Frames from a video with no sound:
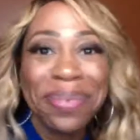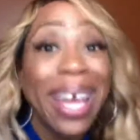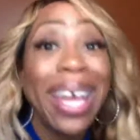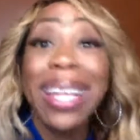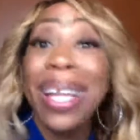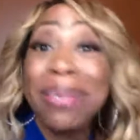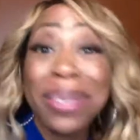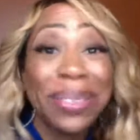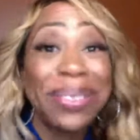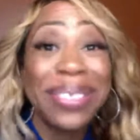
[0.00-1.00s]
He loves
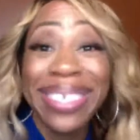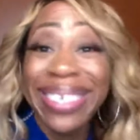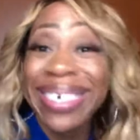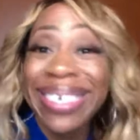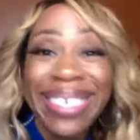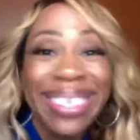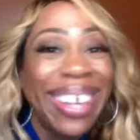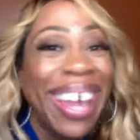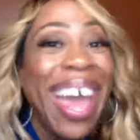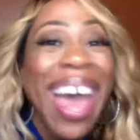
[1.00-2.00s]
you.
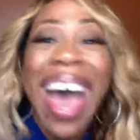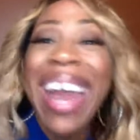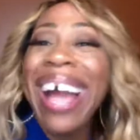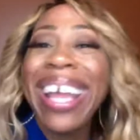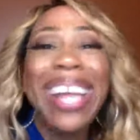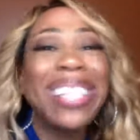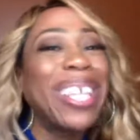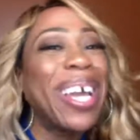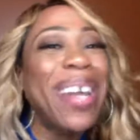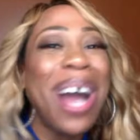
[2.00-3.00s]
And I can't
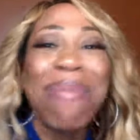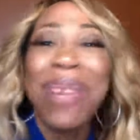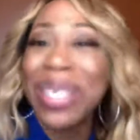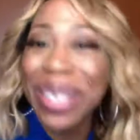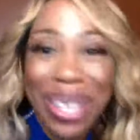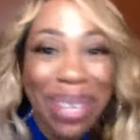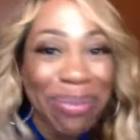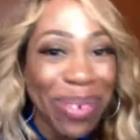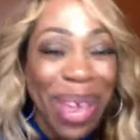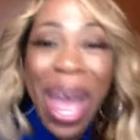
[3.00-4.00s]
tell you how much he loves
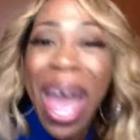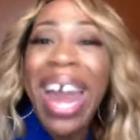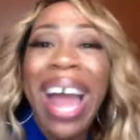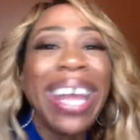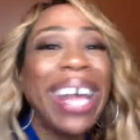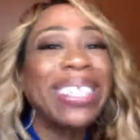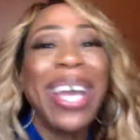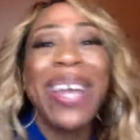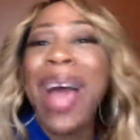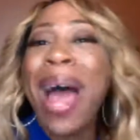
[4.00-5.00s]
you. And I can't tell
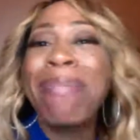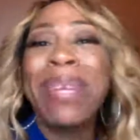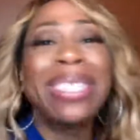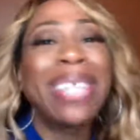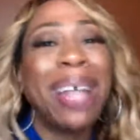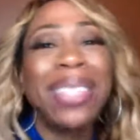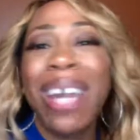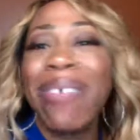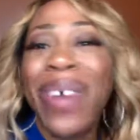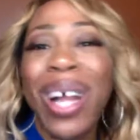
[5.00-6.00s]
you how many times
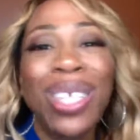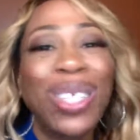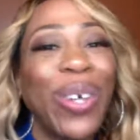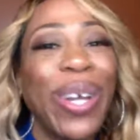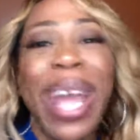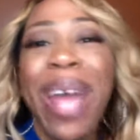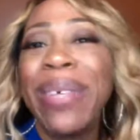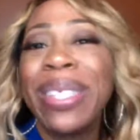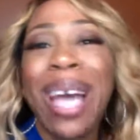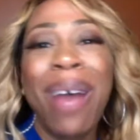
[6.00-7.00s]
I've fallen short. And
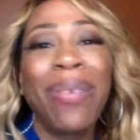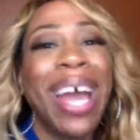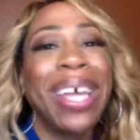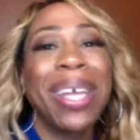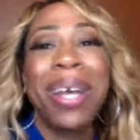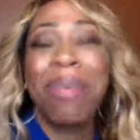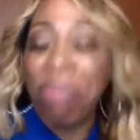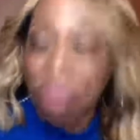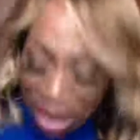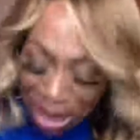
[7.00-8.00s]
every time when I get up,
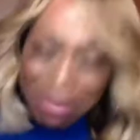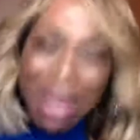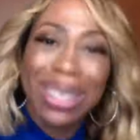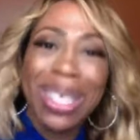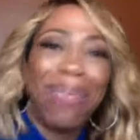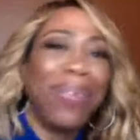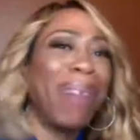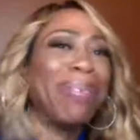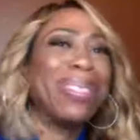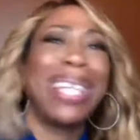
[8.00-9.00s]
brush myself off
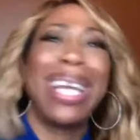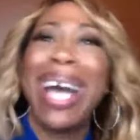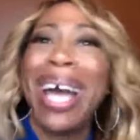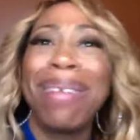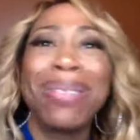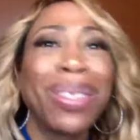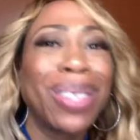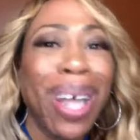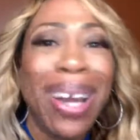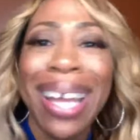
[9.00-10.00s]
and say, God, I'm so
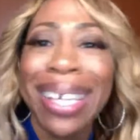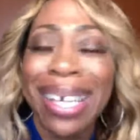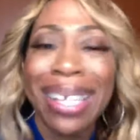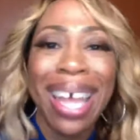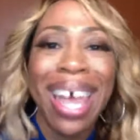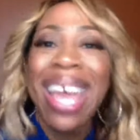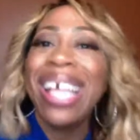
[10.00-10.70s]
sorry I did that.